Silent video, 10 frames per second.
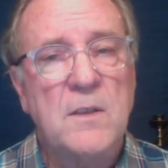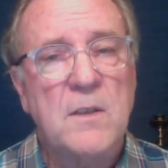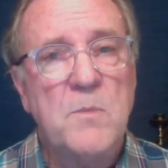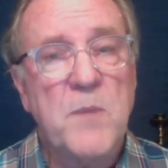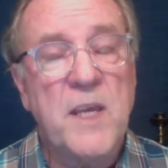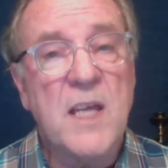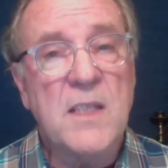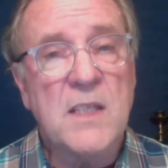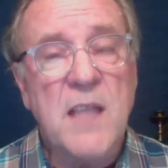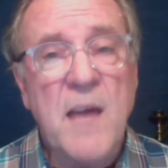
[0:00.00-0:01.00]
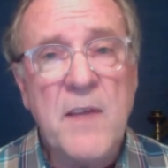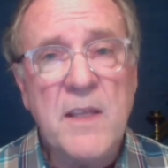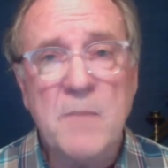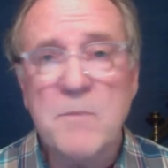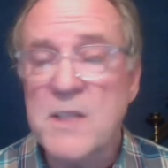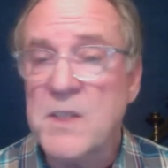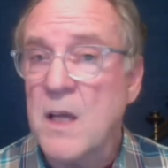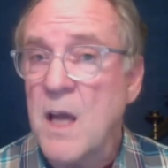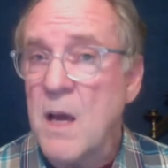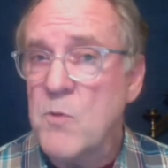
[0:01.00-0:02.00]
because loving them
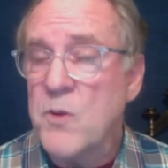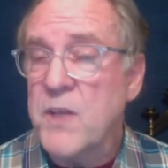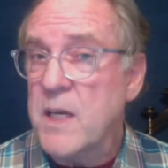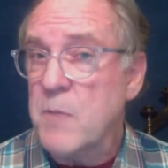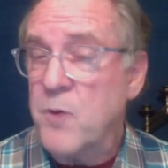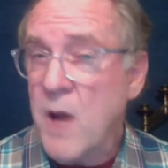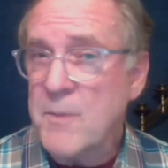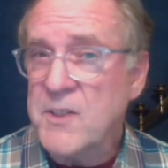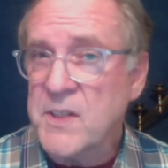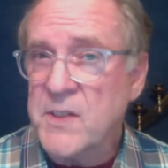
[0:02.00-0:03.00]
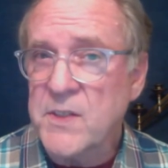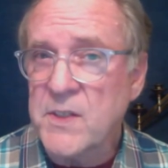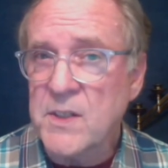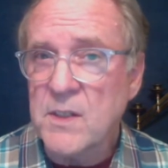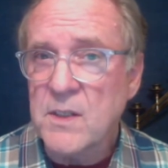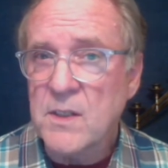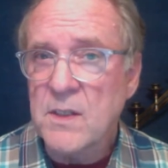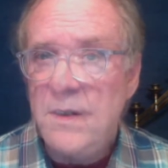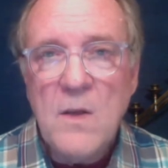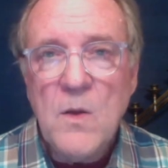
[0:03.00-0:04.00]
doesn't come with any promises.
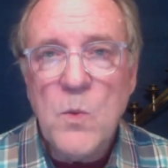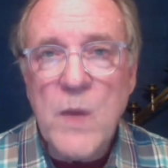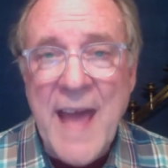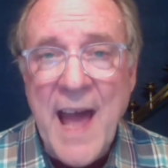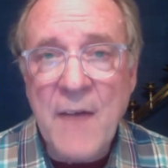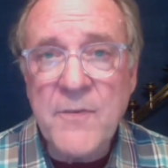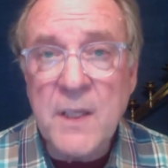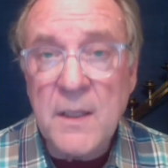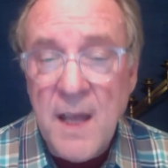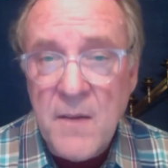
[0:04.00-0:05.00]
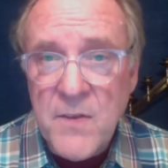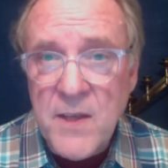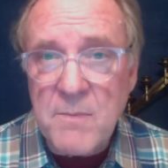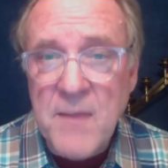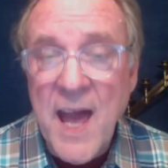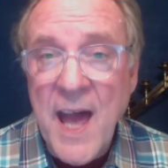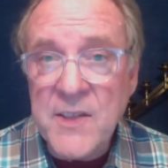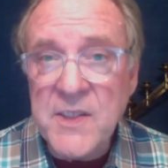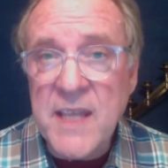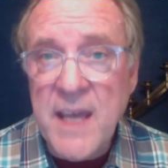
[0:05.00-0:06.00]
We have to love them
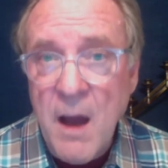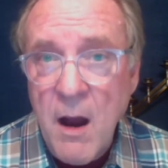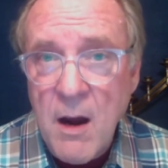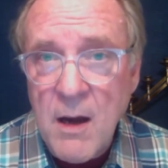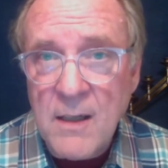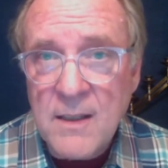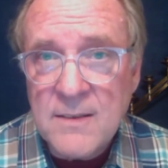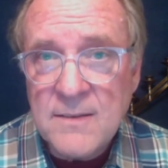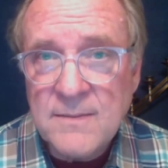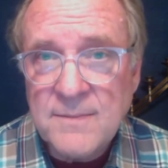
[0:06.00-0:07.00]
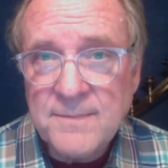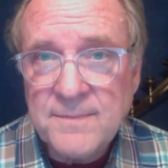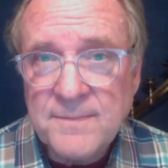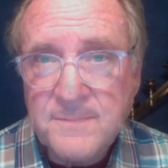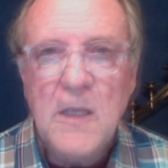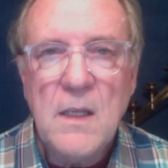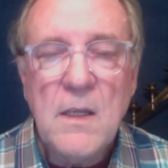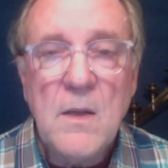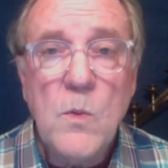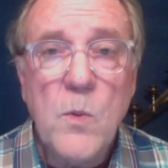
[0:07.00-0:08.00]
as they are.
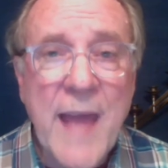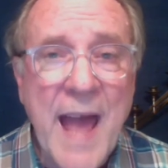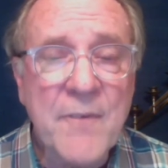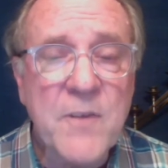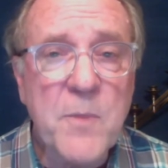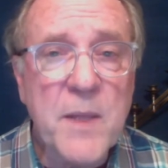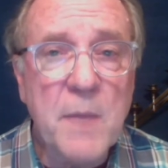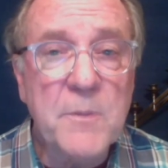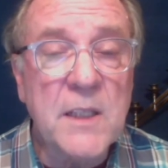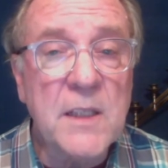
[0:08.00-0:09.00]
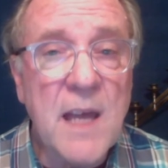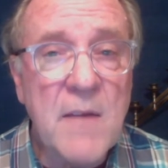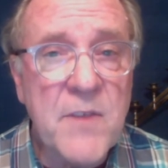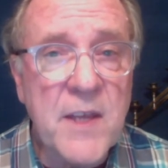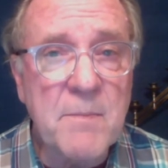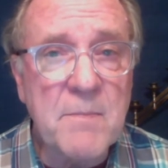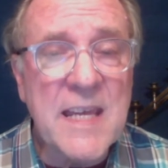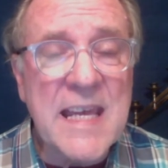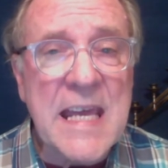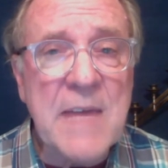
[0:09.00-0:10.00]
We have to be able to love them
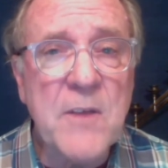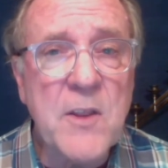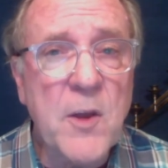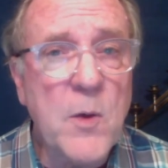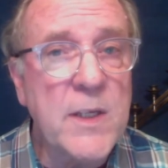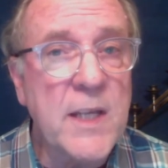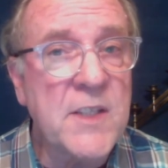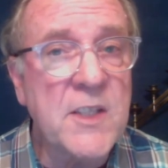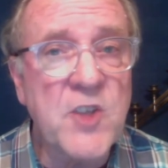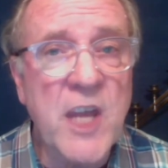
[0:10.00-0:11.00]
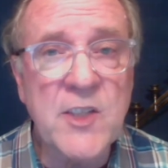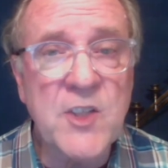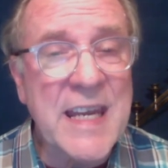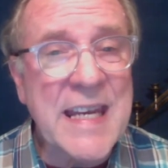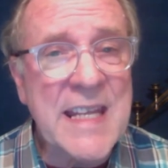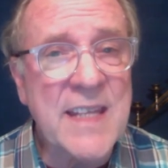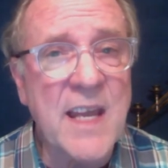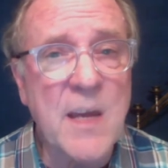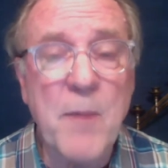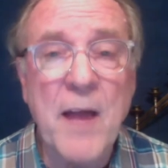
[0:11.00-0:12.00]
even though it doesn't change
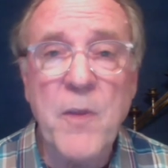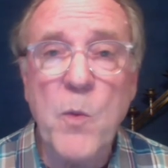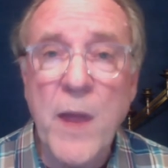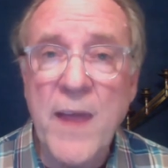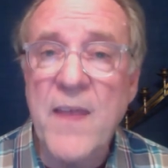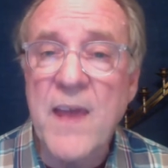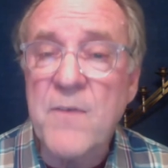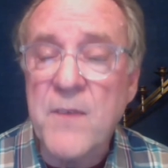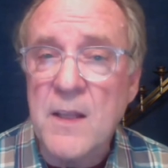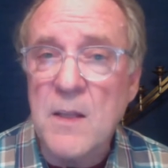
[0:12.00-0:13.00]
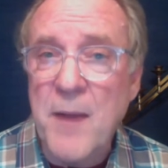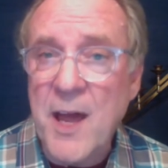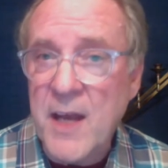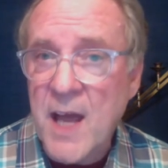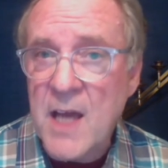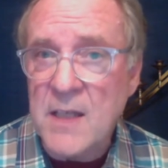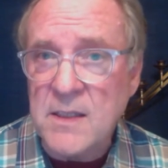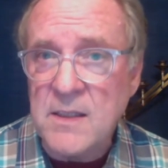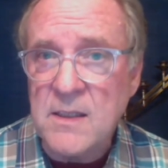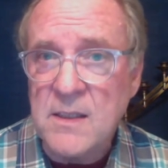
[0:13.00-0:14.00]
anything about the way they feel about us.